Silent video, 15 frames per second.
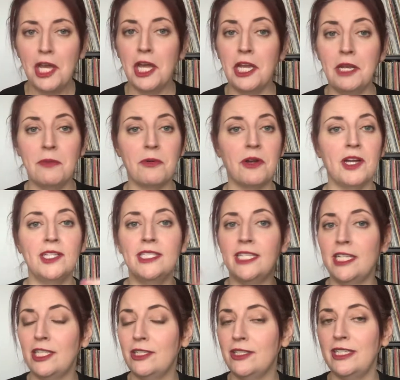any bronzy
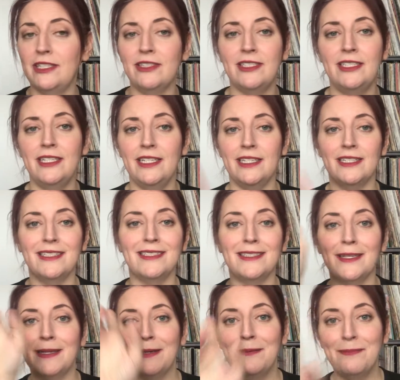glow that you're seeing
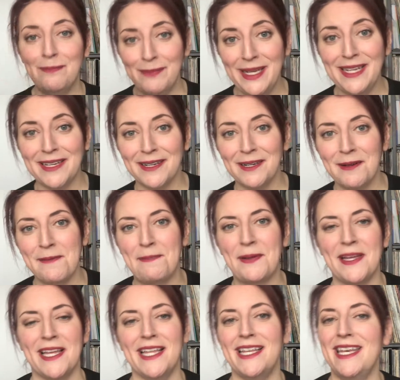is makeup,
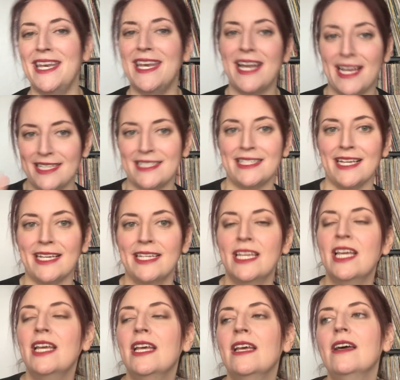not sun.
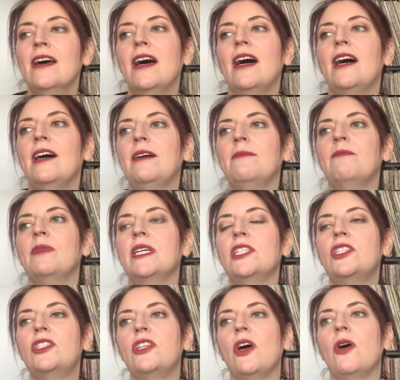
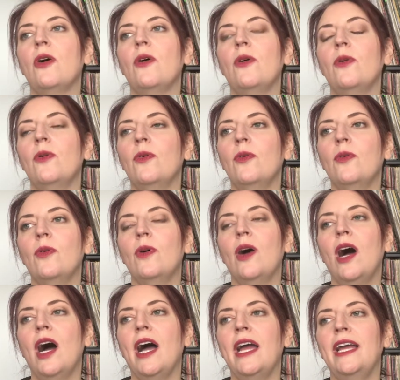So
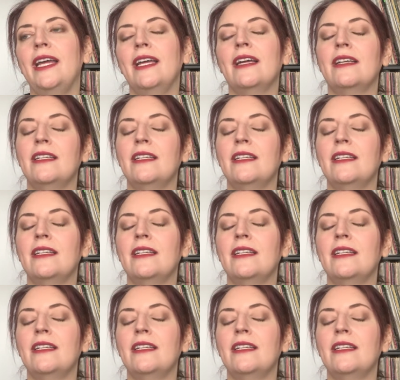I